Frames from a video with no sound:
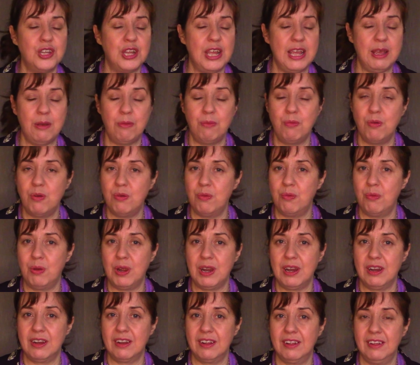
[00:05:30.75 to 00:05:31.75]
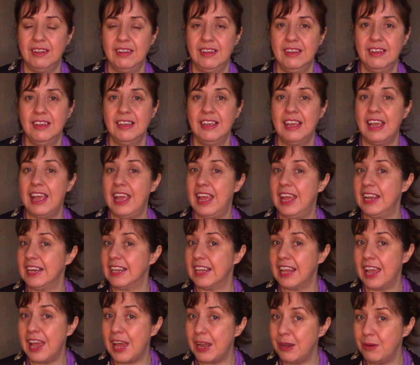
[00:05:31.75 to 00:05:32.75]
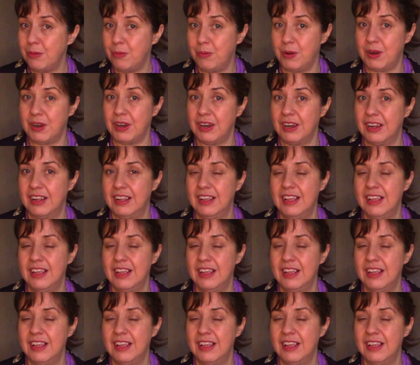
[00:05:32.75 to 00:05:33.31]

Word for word: It won't work. It can't work